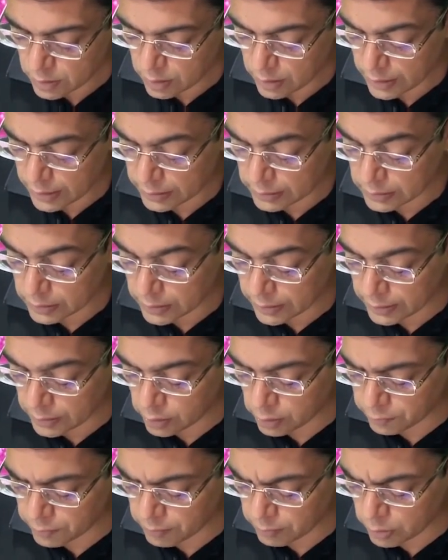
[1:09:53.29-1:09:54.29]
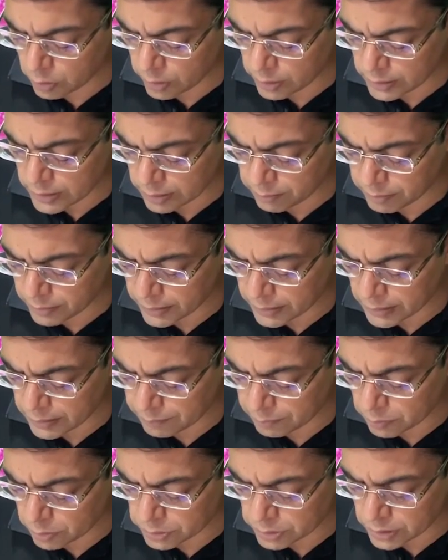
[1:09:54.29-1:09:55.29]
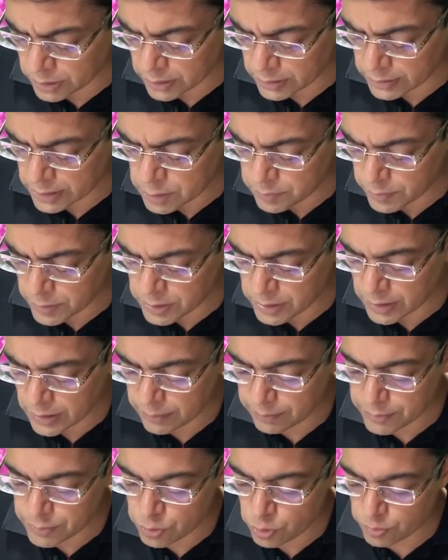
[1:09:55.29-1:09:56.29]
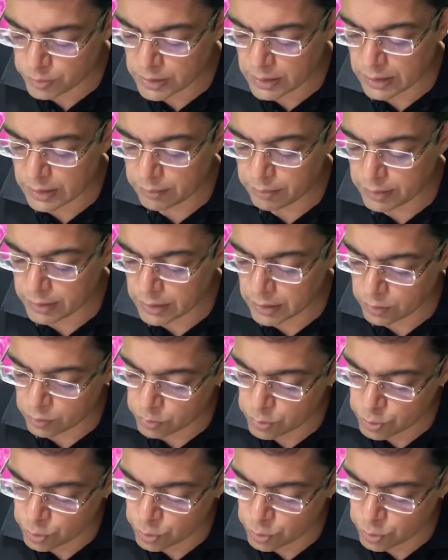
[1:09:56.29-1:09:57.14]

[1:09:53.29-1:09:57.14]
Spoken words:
and the kind of amyloid that may get deposited in these patients happens to be A beta 2.